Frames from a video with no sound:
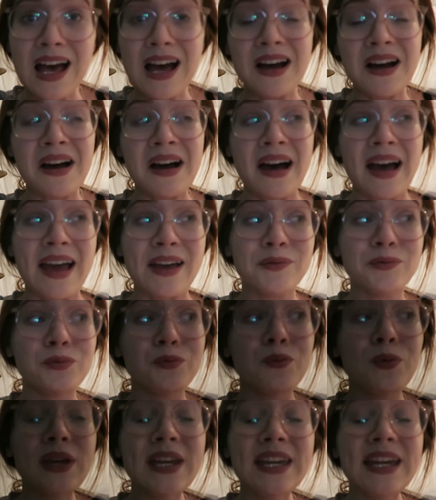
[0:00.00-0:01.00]

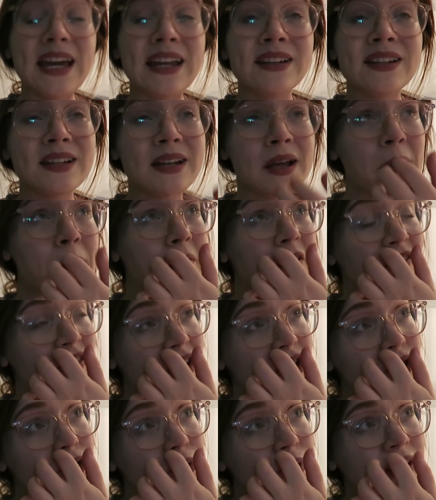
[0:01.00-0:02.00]
And we ended up
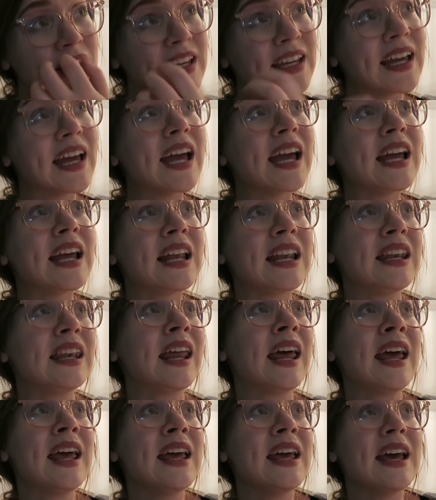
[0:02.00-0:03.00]
eventually
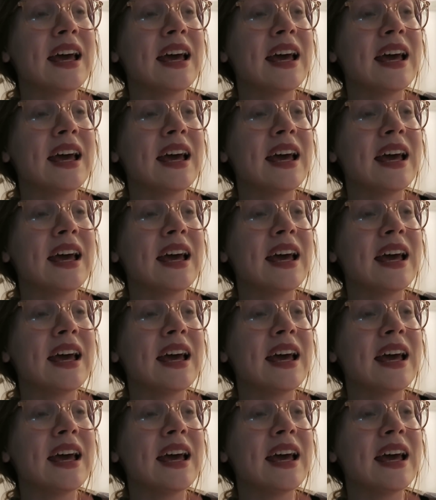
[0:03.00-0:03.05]
in